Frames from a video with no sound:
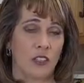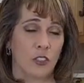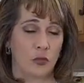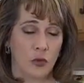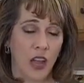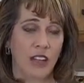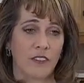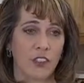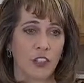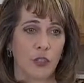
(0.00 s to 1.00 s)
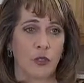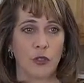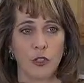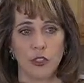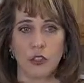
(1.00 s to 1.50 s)
driver who
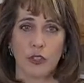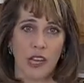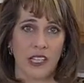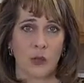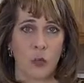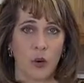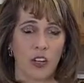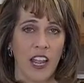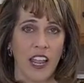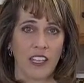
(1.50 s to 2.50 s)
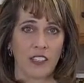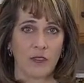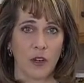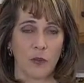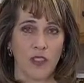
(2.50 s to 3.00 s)
used to transport eggs
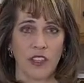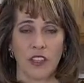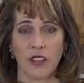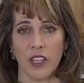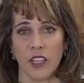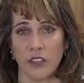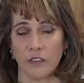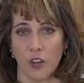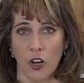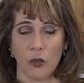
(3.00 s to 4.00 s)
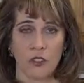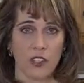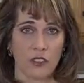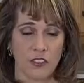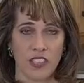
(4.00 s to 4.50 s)
from the farms
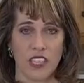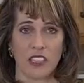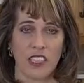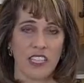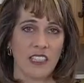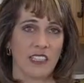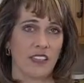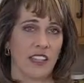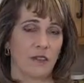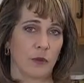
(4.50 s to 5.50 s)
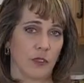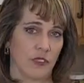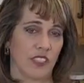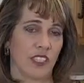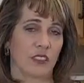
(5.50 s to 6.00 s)
to the facilities and then from the
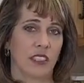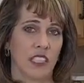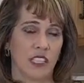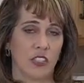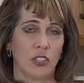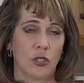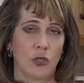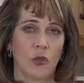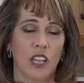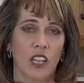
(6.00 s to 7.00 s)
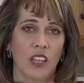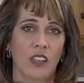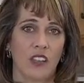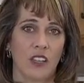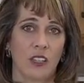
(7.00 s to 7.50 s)
facilities to
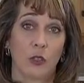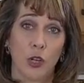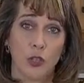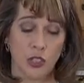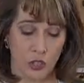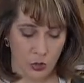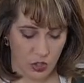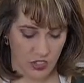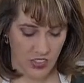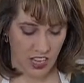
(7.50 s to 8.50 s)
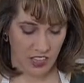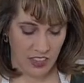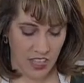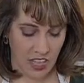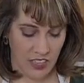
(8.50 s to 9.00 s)
the grocery stores
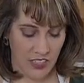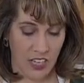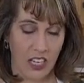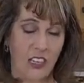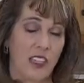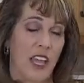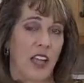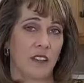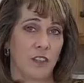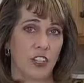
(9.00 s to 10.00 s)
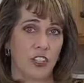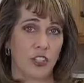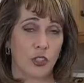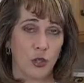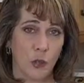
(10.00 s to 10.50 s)
said that the average
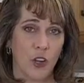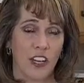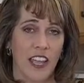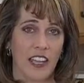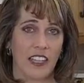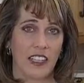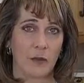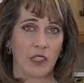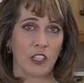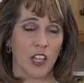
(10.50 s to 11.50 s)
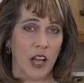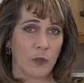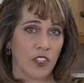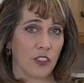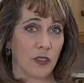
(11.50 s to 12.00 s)
store-bought egg can be
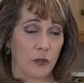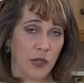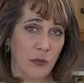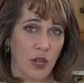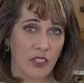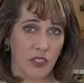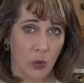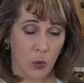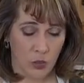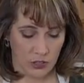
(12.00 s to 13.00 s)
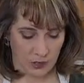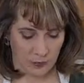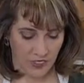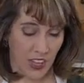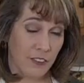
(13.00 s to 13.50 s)
up to 3 months old.
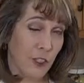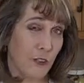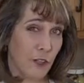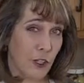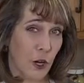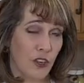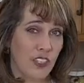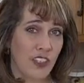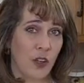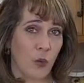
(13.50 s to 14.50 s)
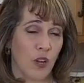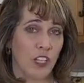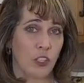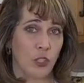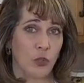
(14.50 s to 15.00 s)
Have you ever noticed that
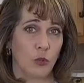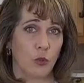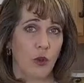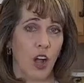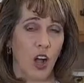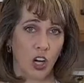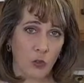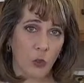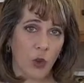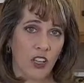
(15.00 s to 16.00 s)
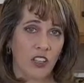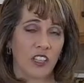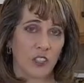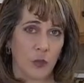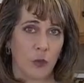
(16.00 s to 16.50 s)
when you hard boil
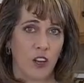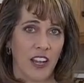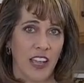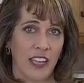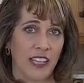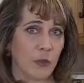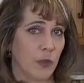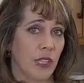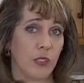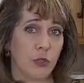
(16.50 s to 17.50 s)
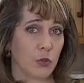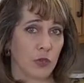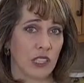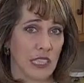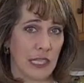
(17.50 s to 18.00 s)
a store-bought egg, it peels
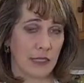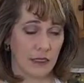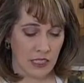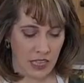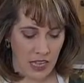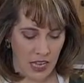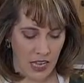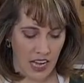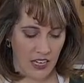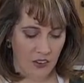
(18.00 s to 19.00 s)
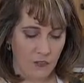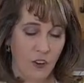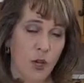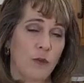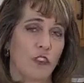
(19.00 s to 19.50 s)
really easily, and a
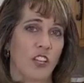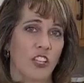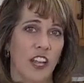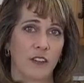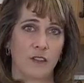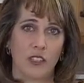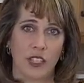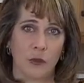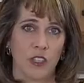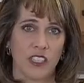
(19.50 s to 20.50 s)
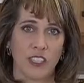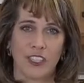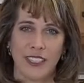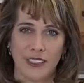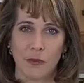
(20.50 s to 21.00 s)
farm fresh egg for some reason
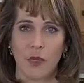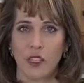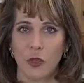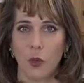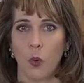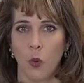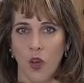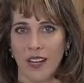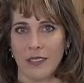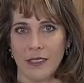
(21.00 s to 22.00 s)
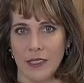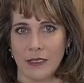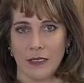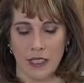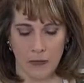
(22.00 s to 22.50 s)
just doesn't peel quite as
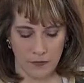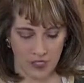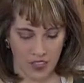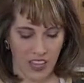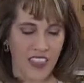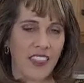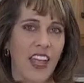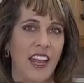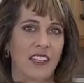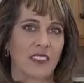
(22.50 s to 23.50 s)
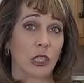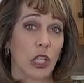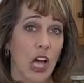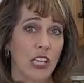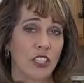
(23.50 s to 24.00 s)
easily? And that has a
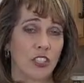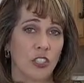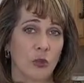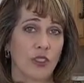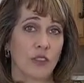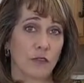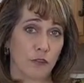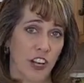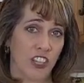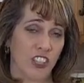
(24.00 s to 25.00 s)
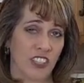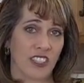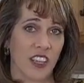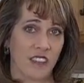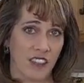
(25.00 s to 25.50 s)
lot to do with the
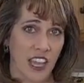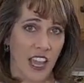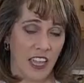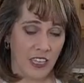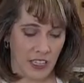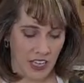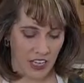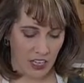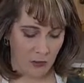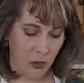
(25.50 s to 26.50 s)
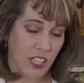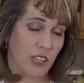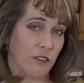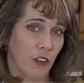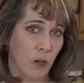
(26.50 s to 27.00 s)
freshness of the egg. If you
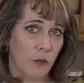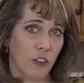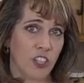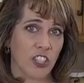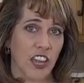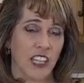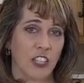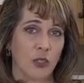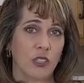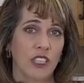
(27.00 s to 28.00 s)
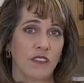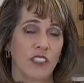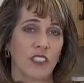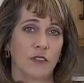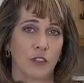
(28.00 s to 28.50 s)
take a farm fresh egg and you leave
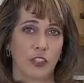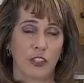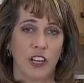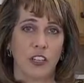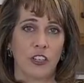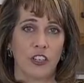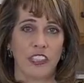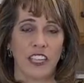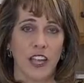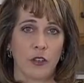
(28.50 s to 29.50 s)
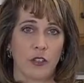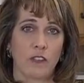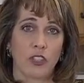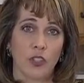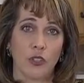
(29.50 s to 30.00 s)
it in the refrigerator or on the counter
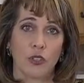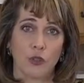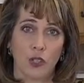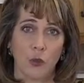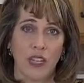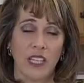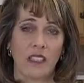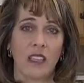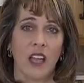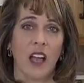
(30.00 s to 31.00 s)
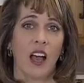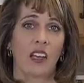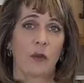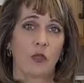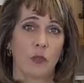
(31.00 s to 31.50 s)
for 2 to 3 weeks,
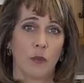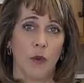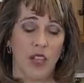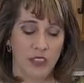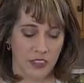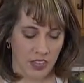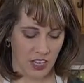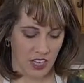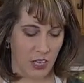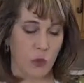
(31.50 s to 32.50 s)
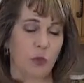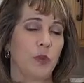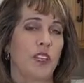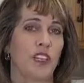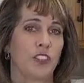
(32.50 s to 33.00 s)
on up to a month, it will
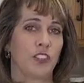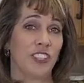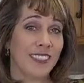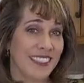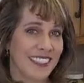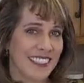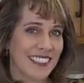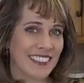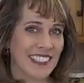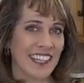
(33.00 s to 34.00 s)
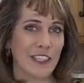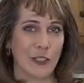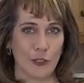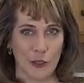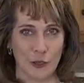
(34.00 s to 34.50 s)
peel just as easily
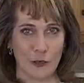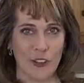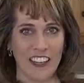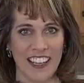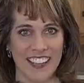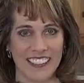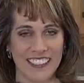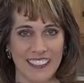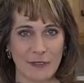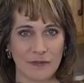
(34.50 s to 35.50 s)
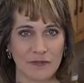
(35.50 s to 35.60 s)
as your store-bought eggs.